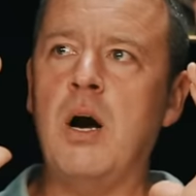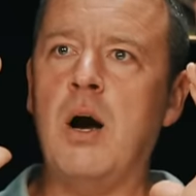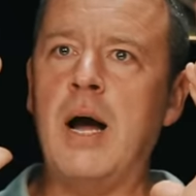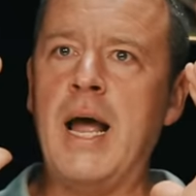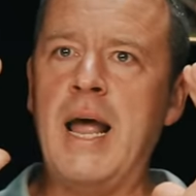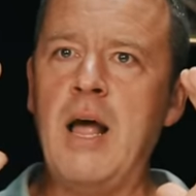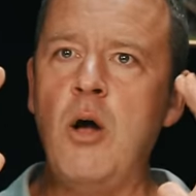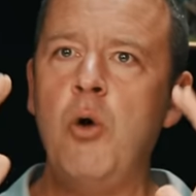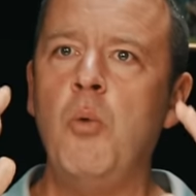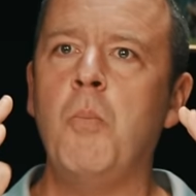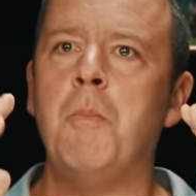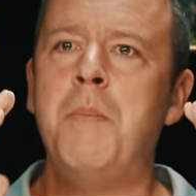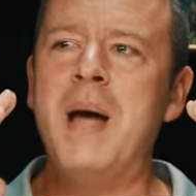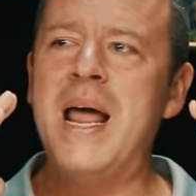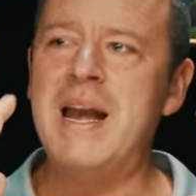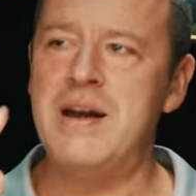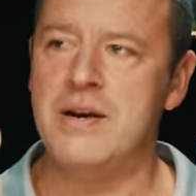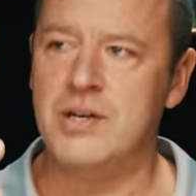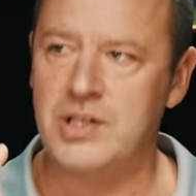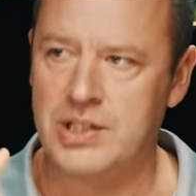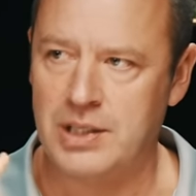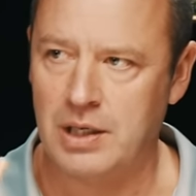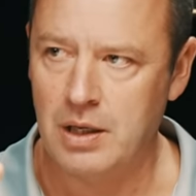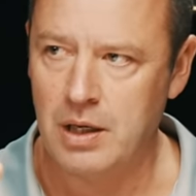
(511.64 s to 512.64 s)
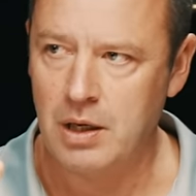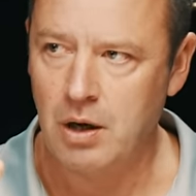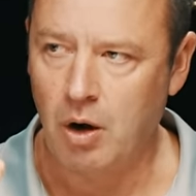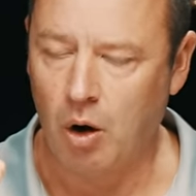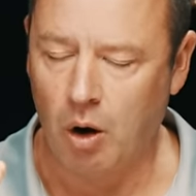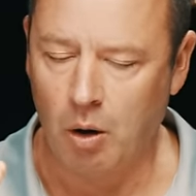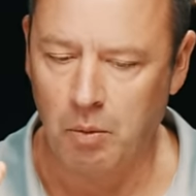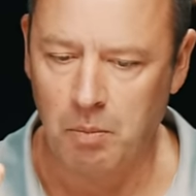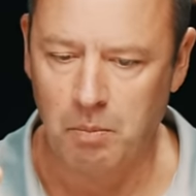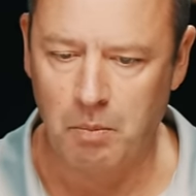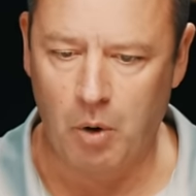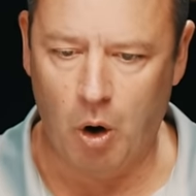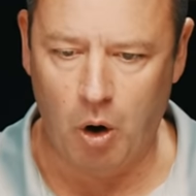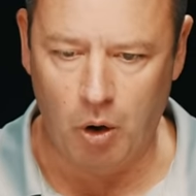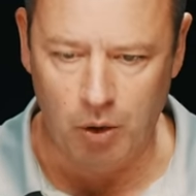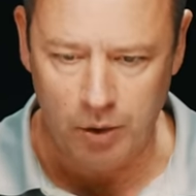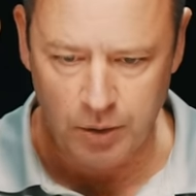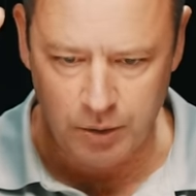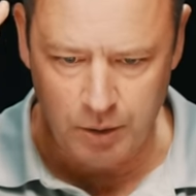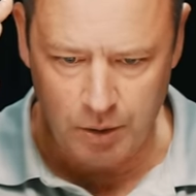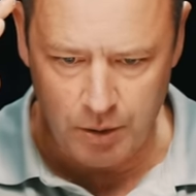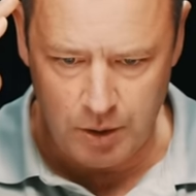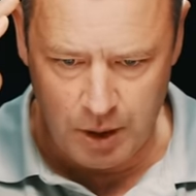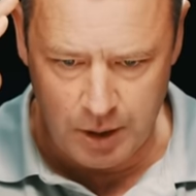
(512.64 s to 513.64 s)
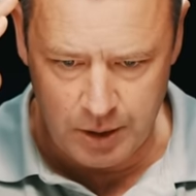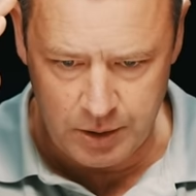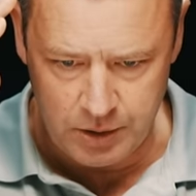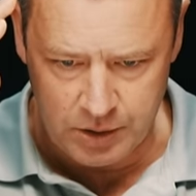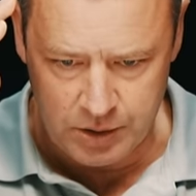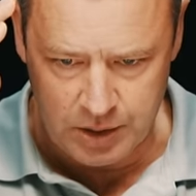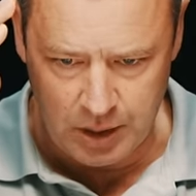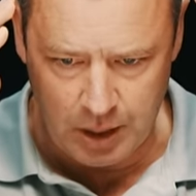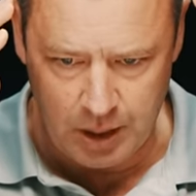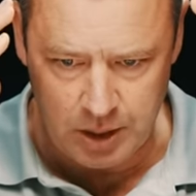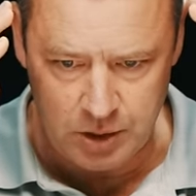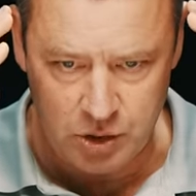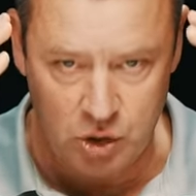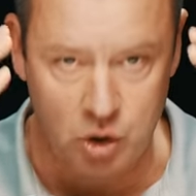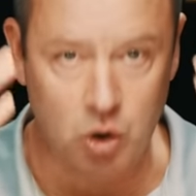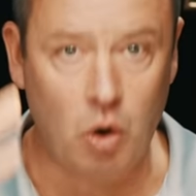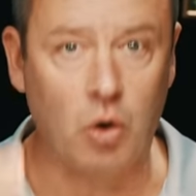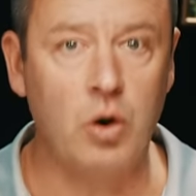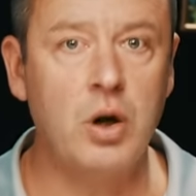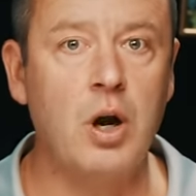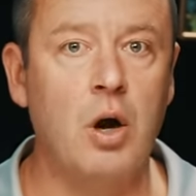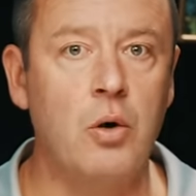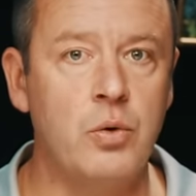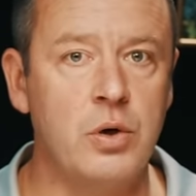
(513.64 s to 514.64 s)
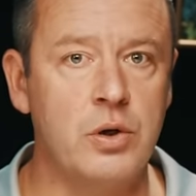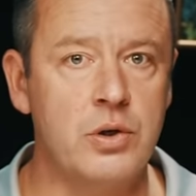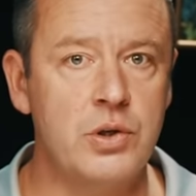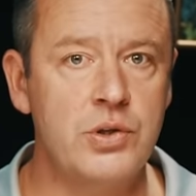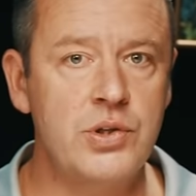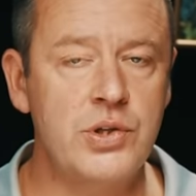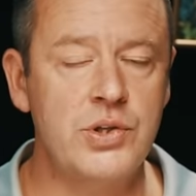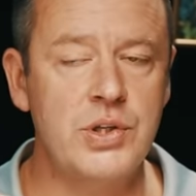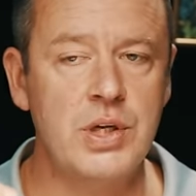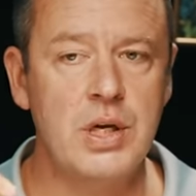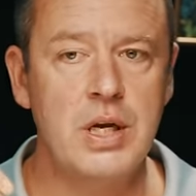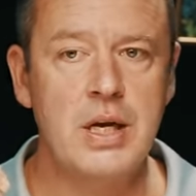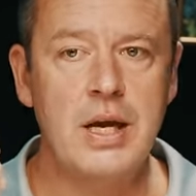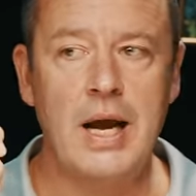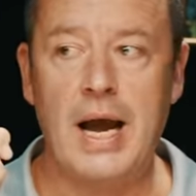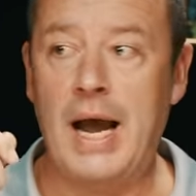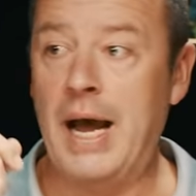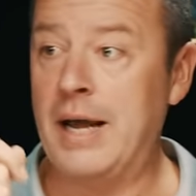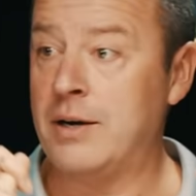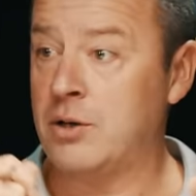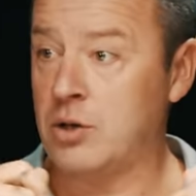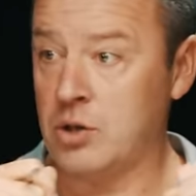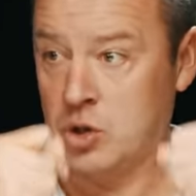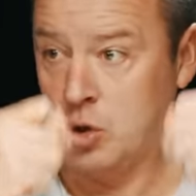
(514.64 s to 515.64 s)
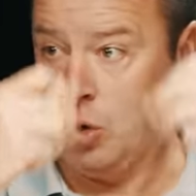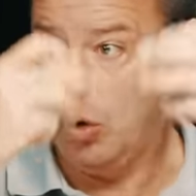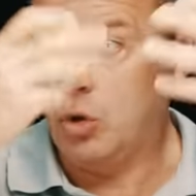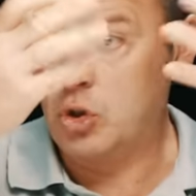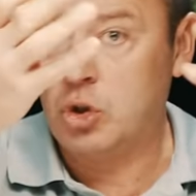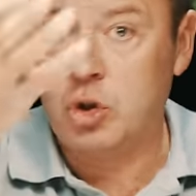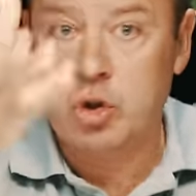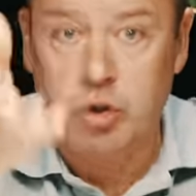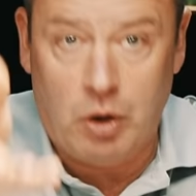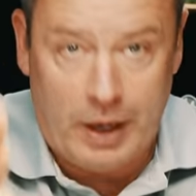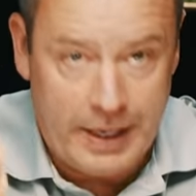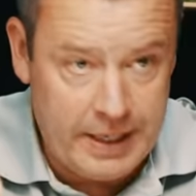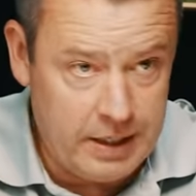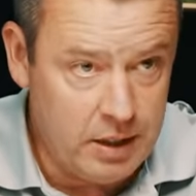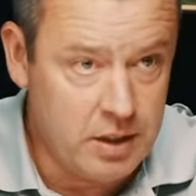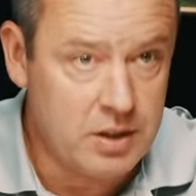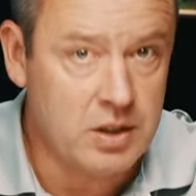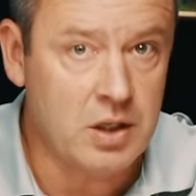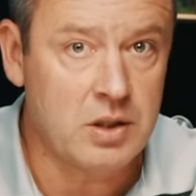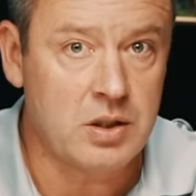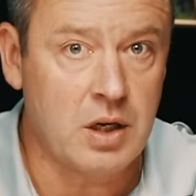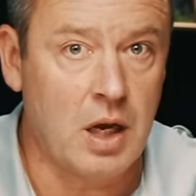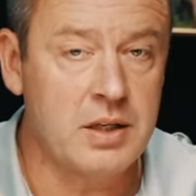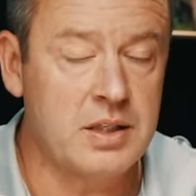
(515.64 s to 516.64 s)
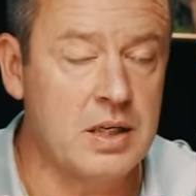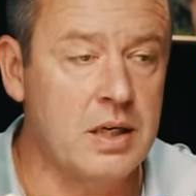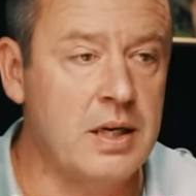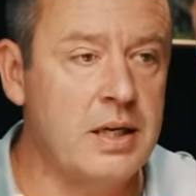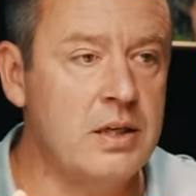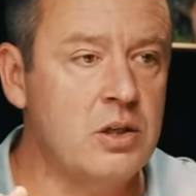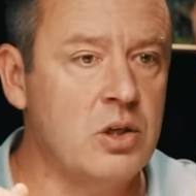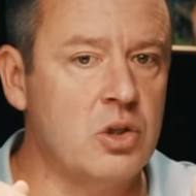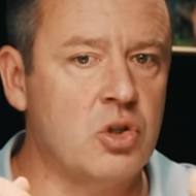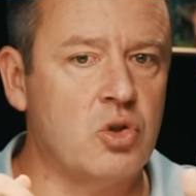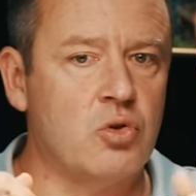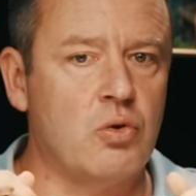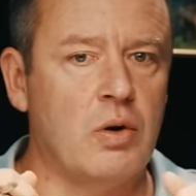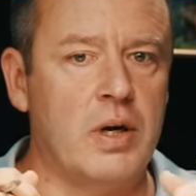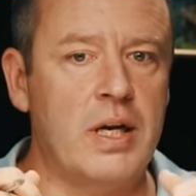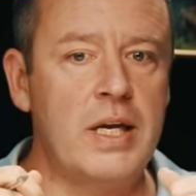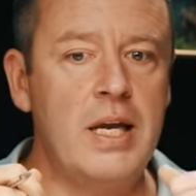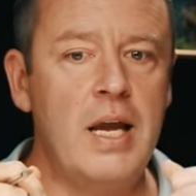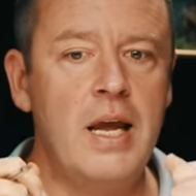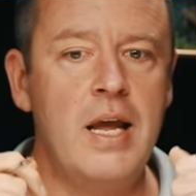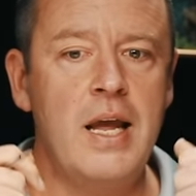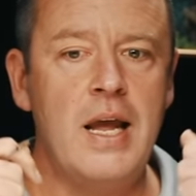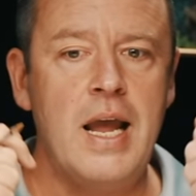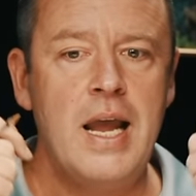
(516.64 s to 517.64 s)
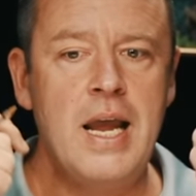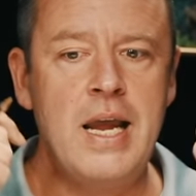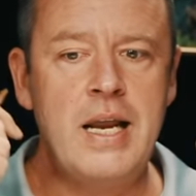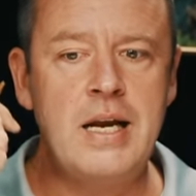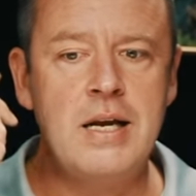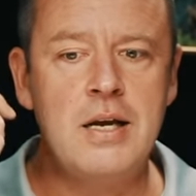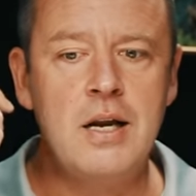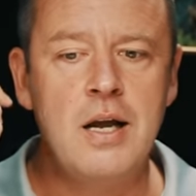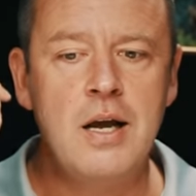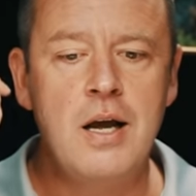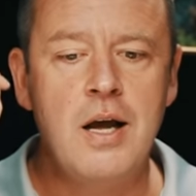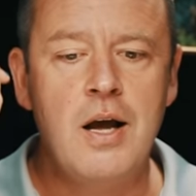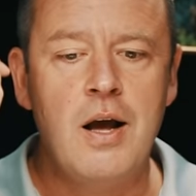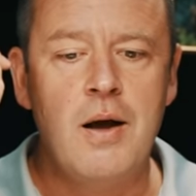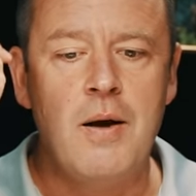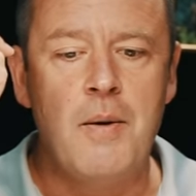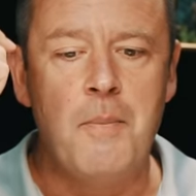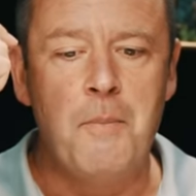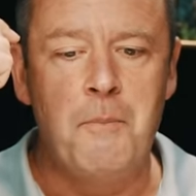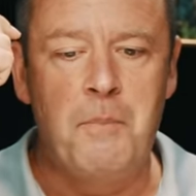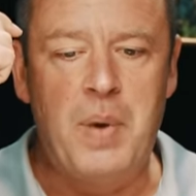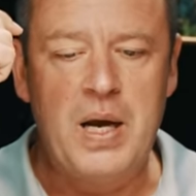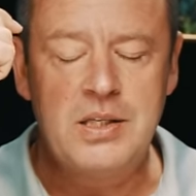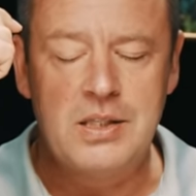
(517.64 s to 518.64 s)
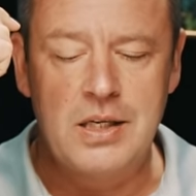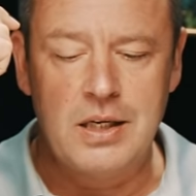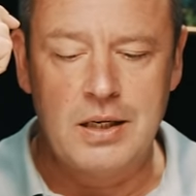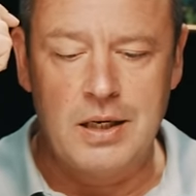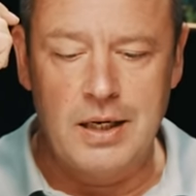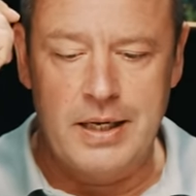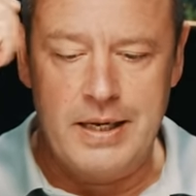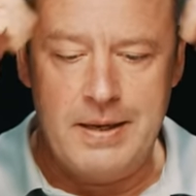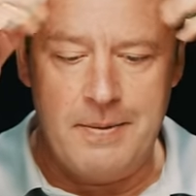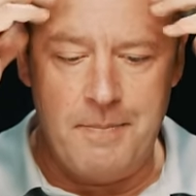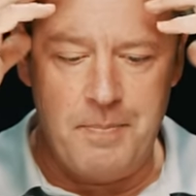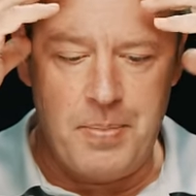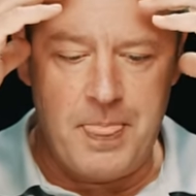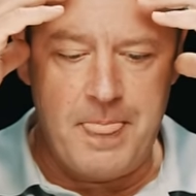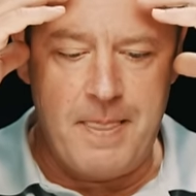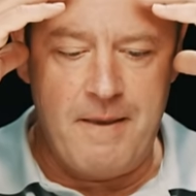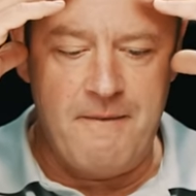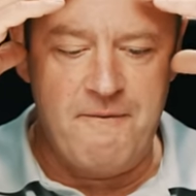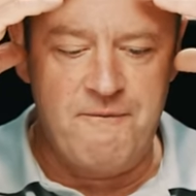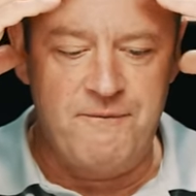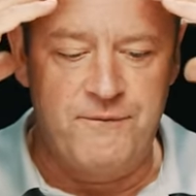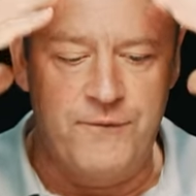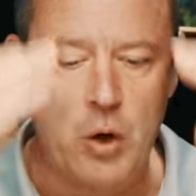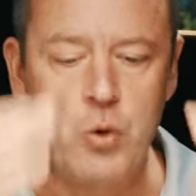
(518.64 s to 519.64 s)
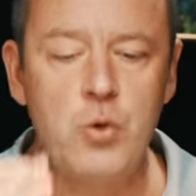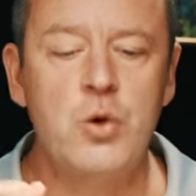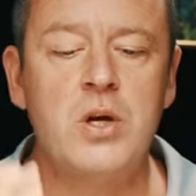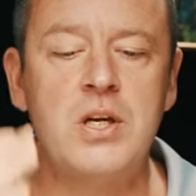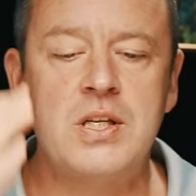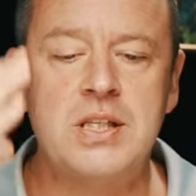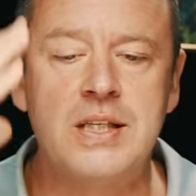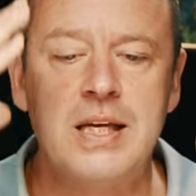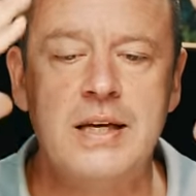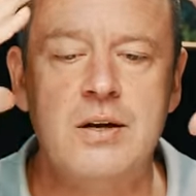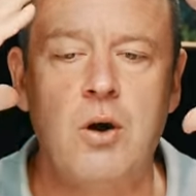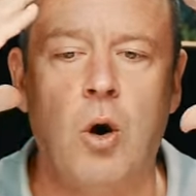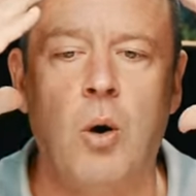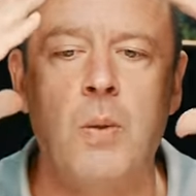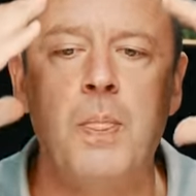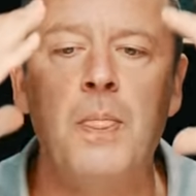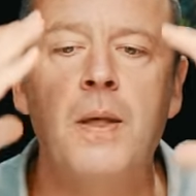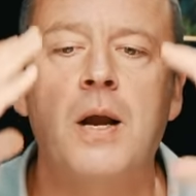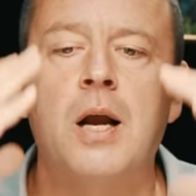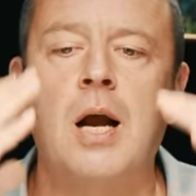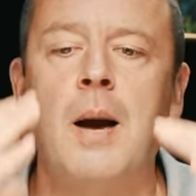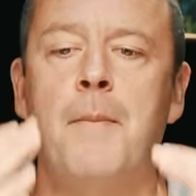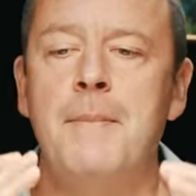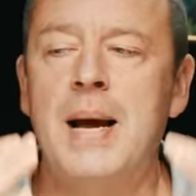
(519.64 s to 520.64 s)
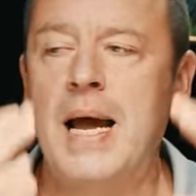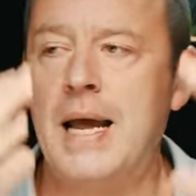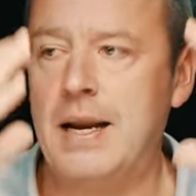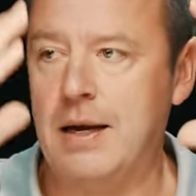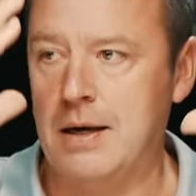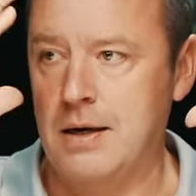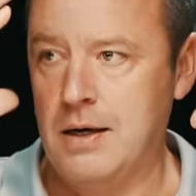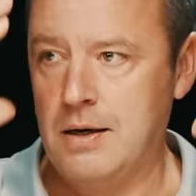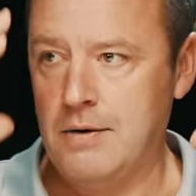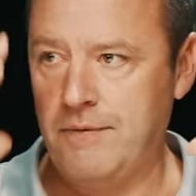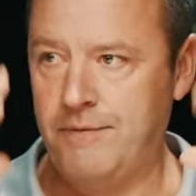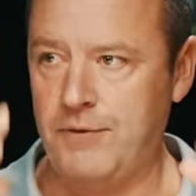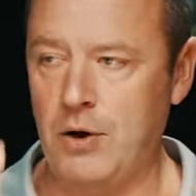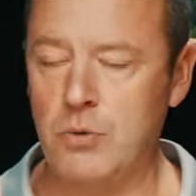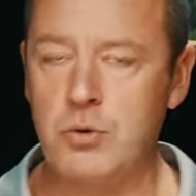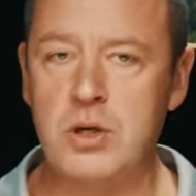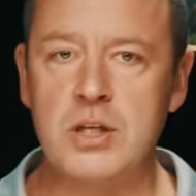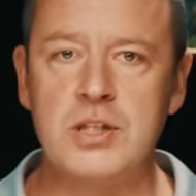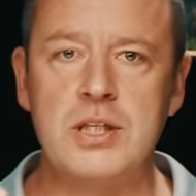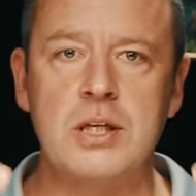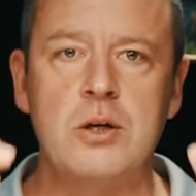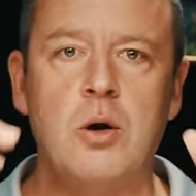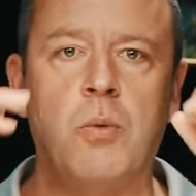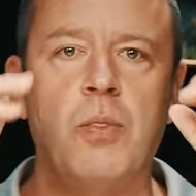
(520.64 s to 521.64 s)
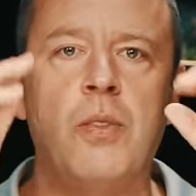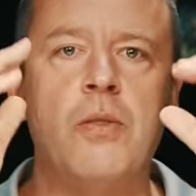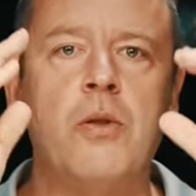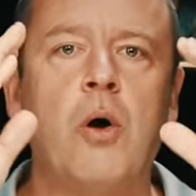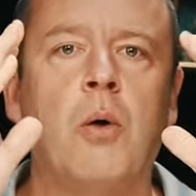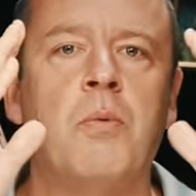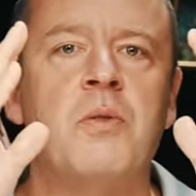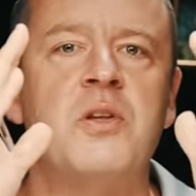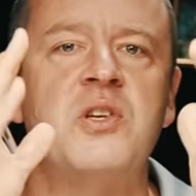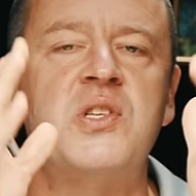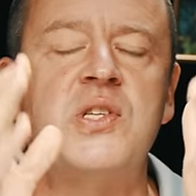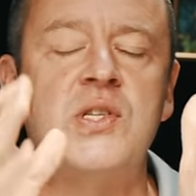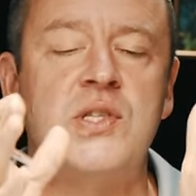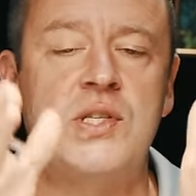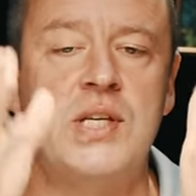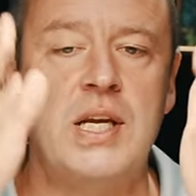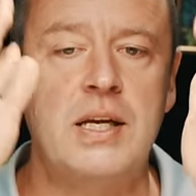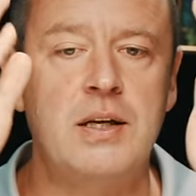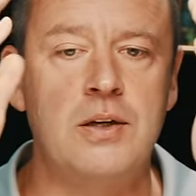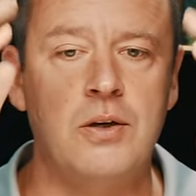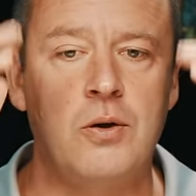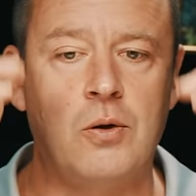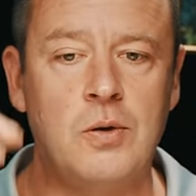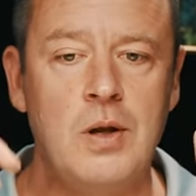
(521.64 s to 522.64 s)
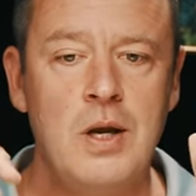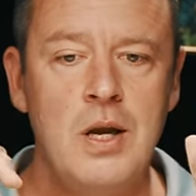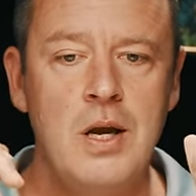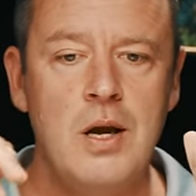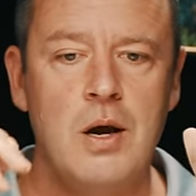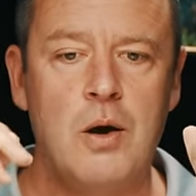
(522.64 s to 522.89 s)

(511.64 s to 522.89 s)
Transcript: are hell-bent on as dog owners and as dog trainers, as an industry, in basically focusing on the command, focusing on the signal,